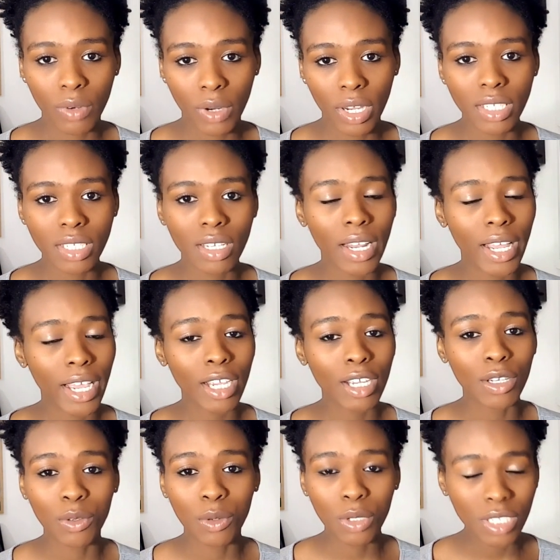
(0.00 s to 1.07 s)
right? Like,
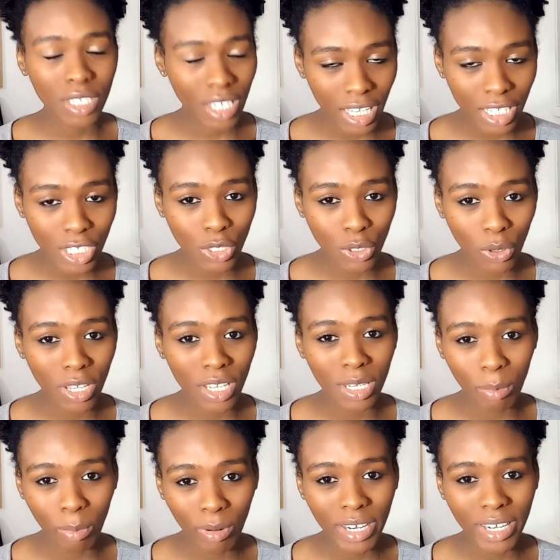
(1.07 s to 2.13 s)
not get stuck
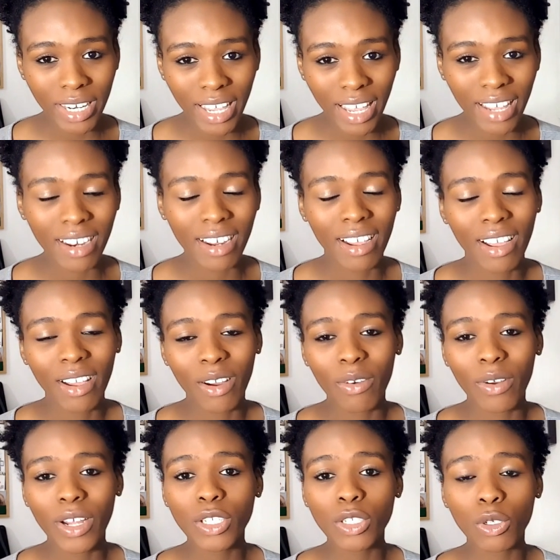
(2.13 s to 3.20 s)
in the plane again,
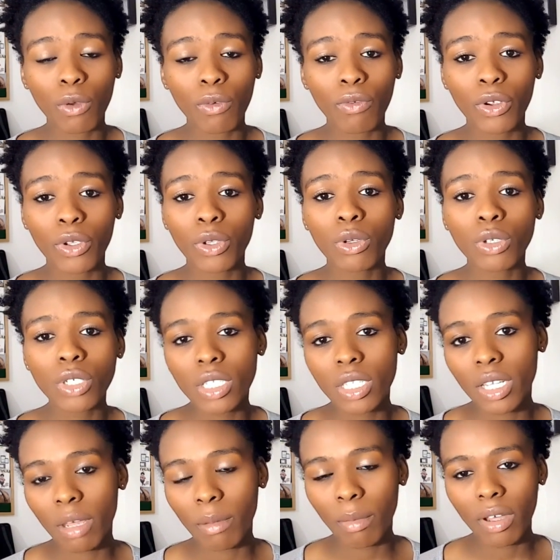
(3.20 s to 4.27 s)
right? So for you,
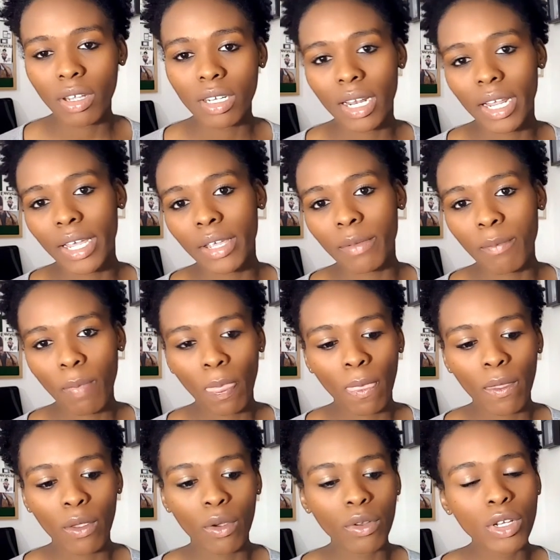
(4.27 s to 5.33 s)
just think about it like
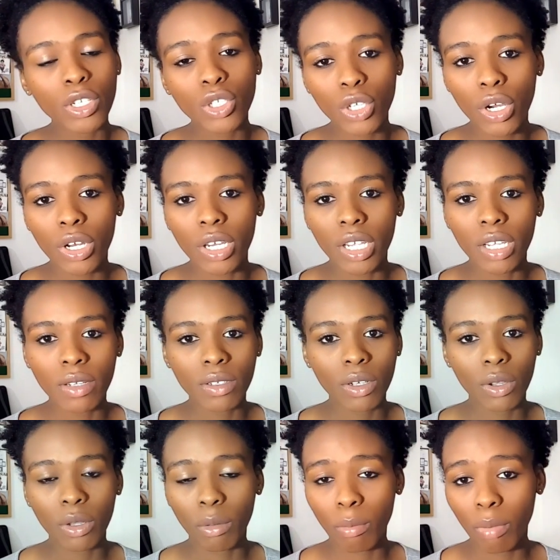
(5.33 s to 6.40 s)
you're on a journey,
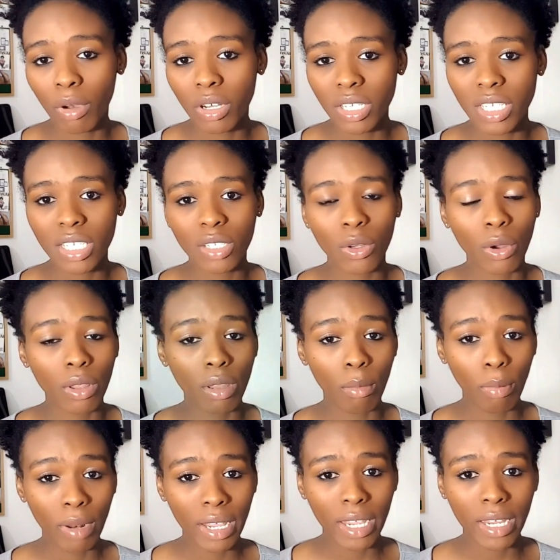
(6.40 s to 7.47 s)
you're on a bus, you're on
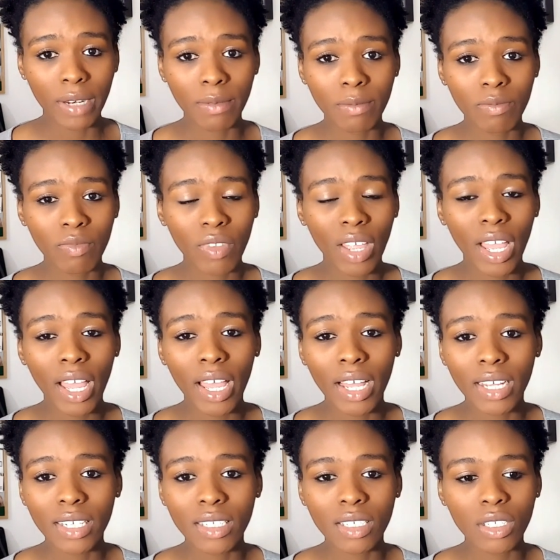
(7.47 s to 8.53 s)
a plane,
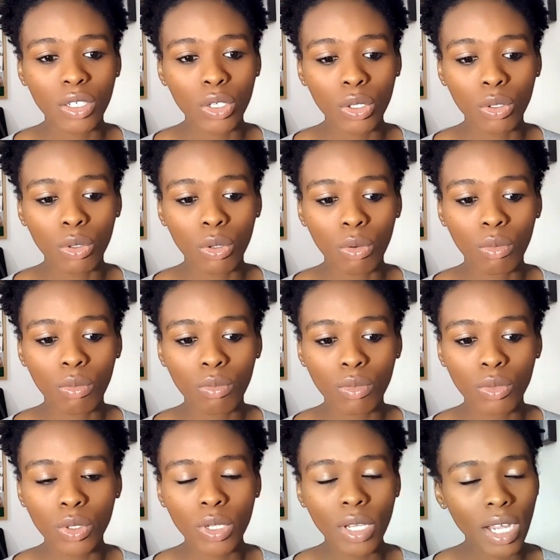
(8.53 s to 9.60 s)
and you know,
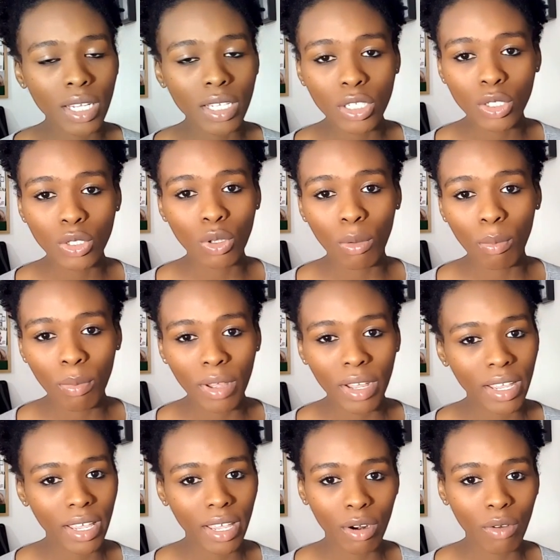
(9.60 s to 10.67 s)
you can't stop
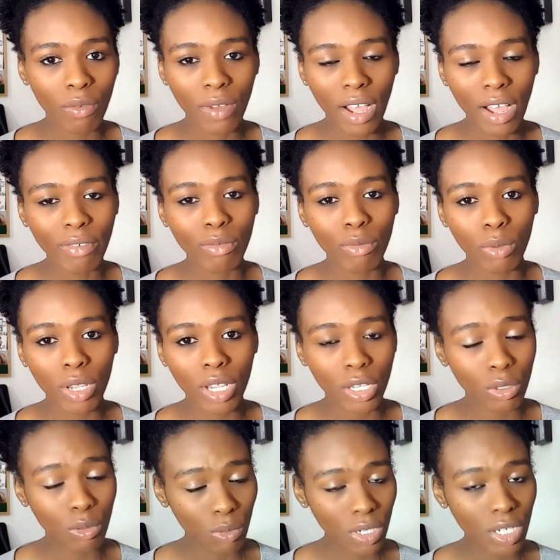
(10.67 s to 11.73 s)
and get off halfway.
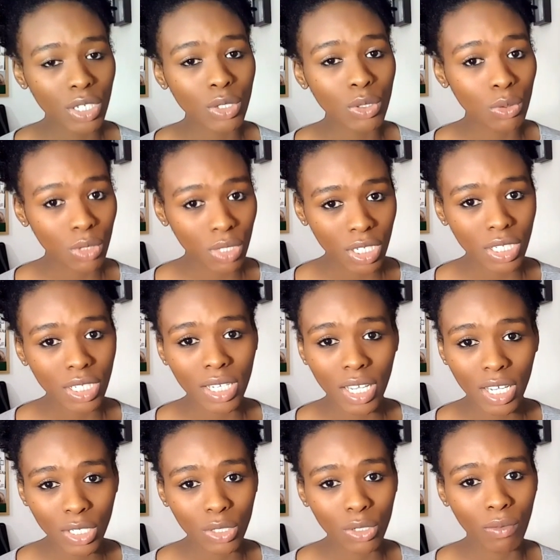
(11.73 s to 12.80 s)
You really do need to
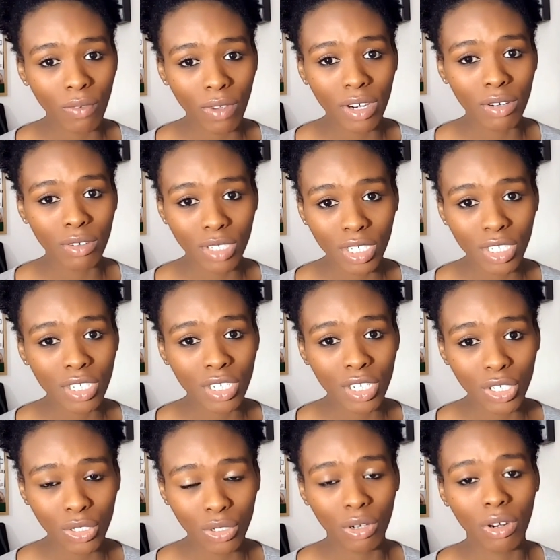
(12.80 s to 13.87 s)
get to your final
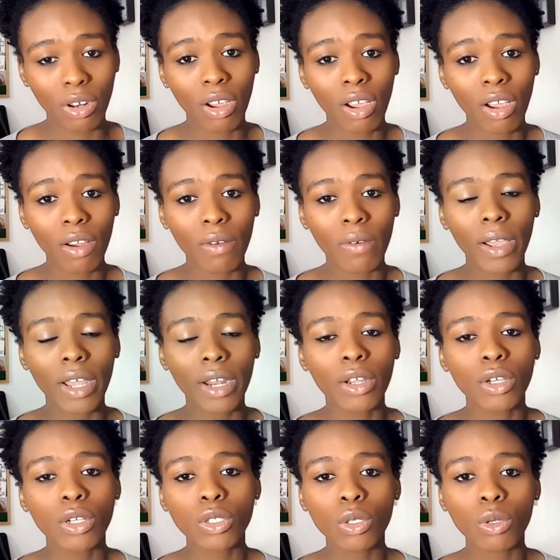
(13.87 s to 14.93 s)
destination, right?
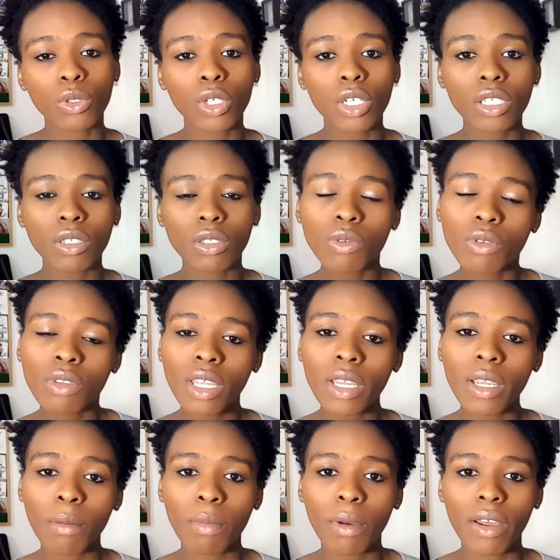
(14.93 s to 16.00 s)
So just
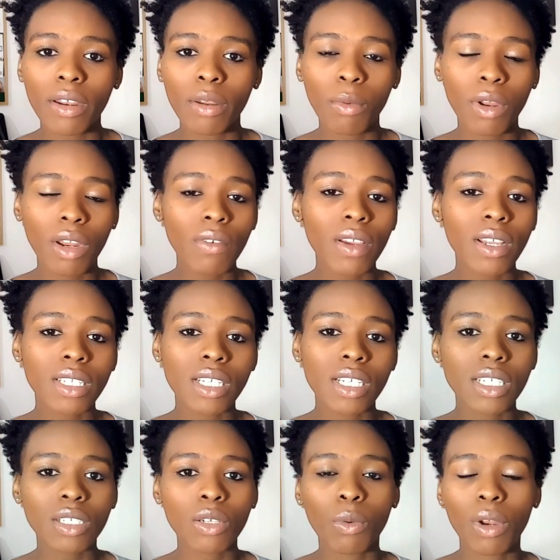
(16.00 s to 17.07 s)
think about it. Whatever it
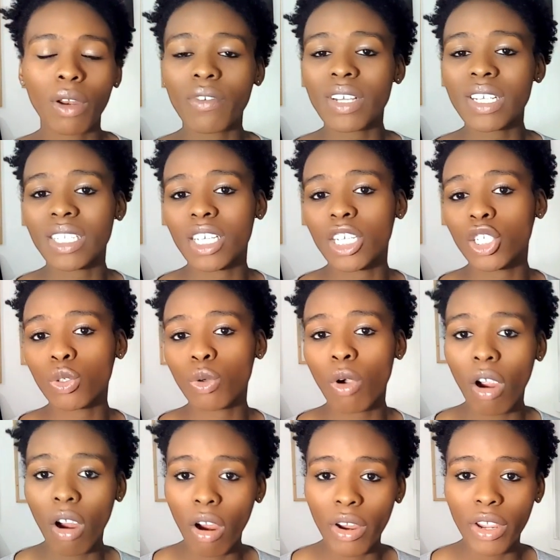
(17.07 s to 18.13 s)
is, on whatever stage you
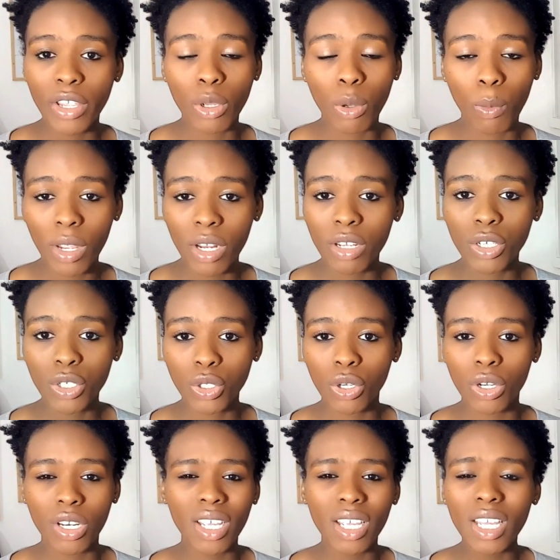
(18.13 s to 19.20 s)
are in your weight loss
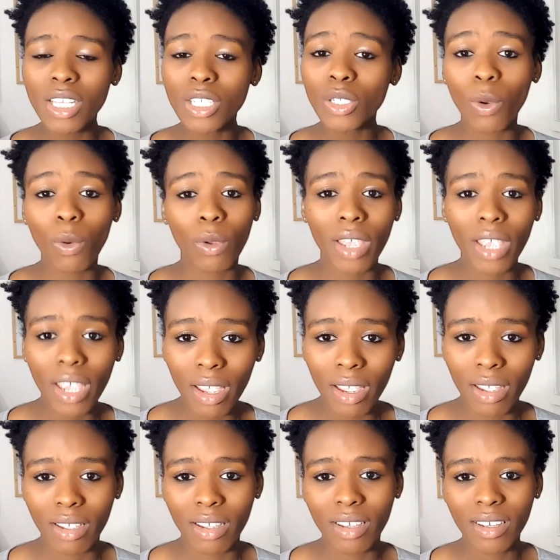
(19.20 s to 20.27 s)
journey, it's
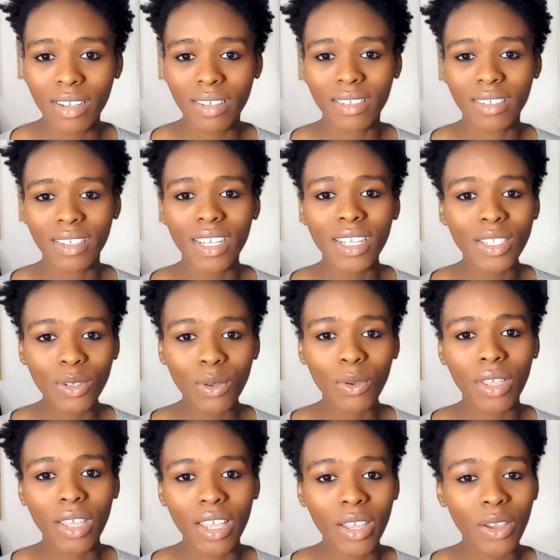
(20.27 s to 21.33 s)
okay. It's
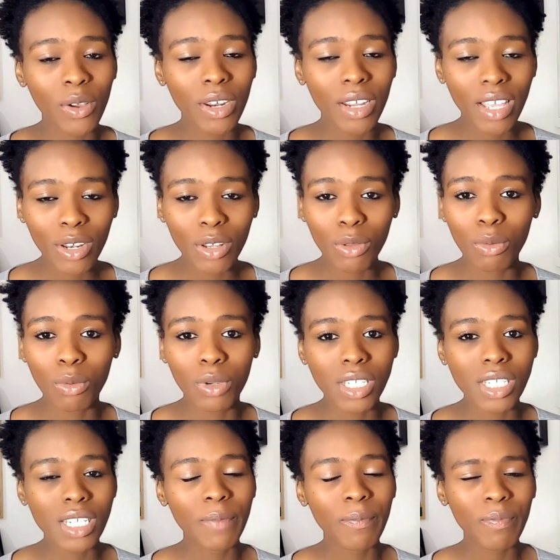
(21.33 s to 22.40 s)
okay. You're going to get through
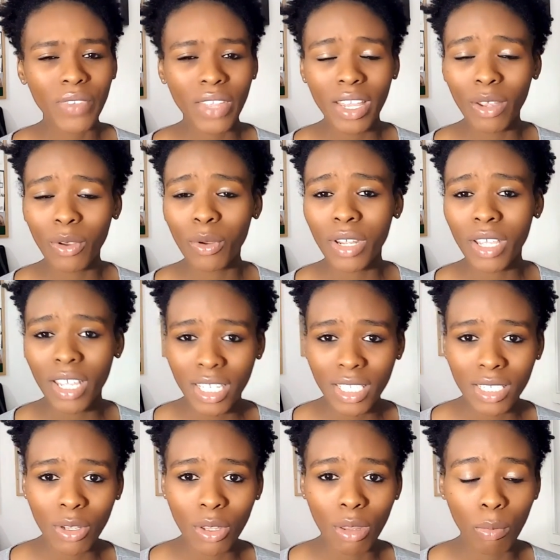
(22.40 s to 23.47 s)
it, and you're going to
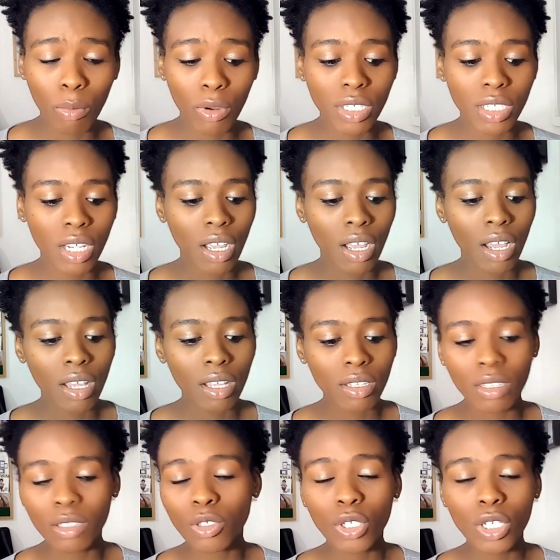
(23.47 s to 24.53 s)
get to the other point.
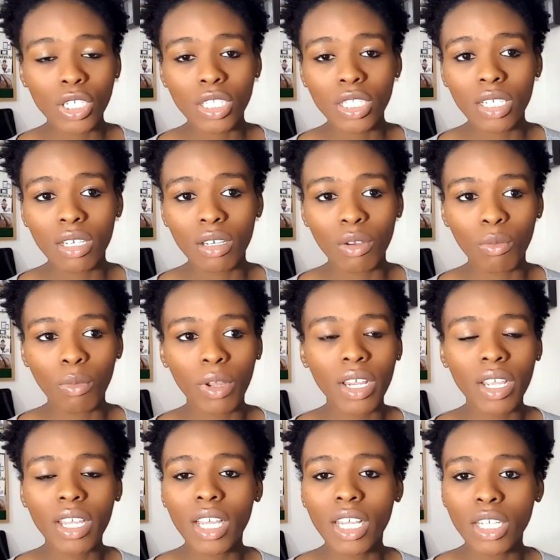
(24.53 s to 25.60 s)
Just
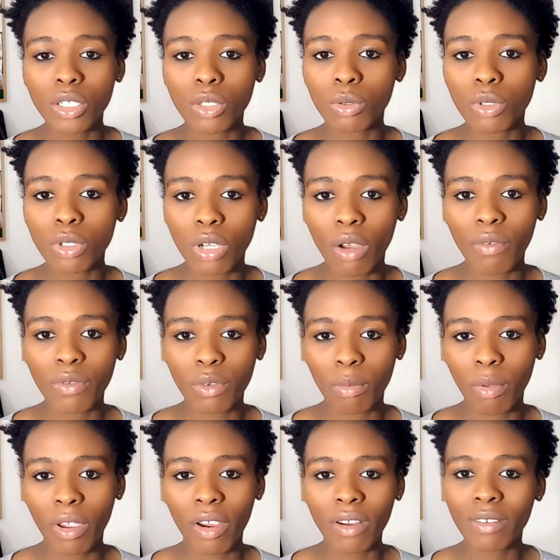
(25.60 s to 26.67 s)
when it gets too tough
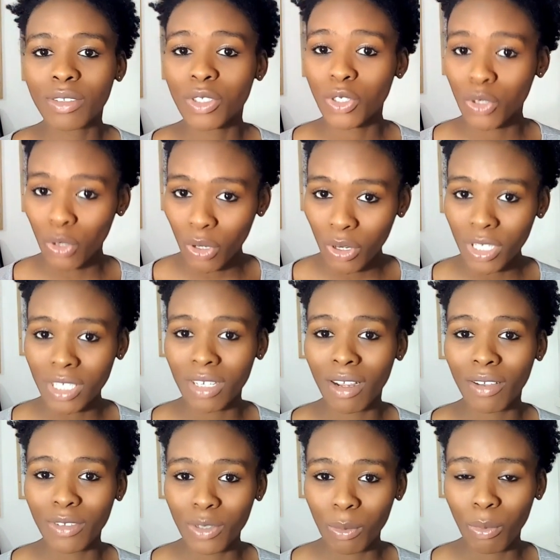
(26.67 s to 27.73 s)
to bear, join us in
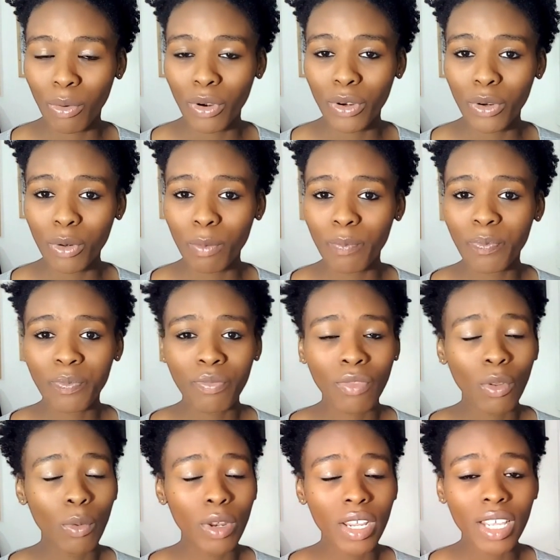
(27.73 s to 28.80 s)
our support group.
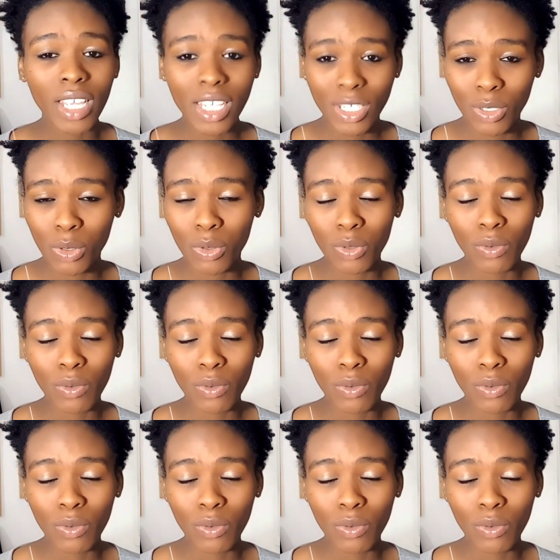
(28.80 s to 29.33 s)
When it gets